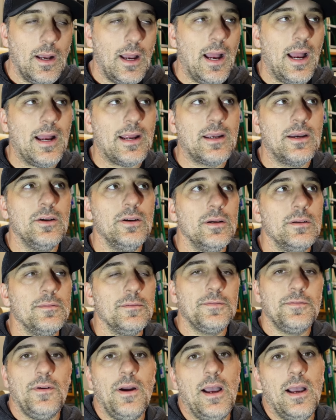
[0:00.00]
I couldn't
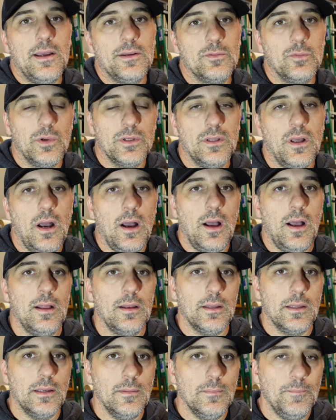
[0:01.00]
find with the
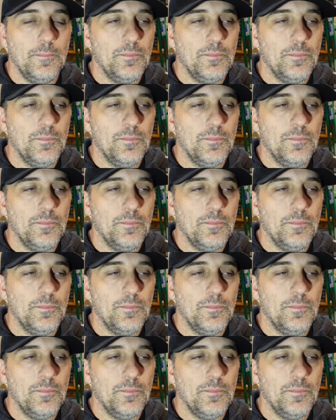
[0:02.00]
Holley.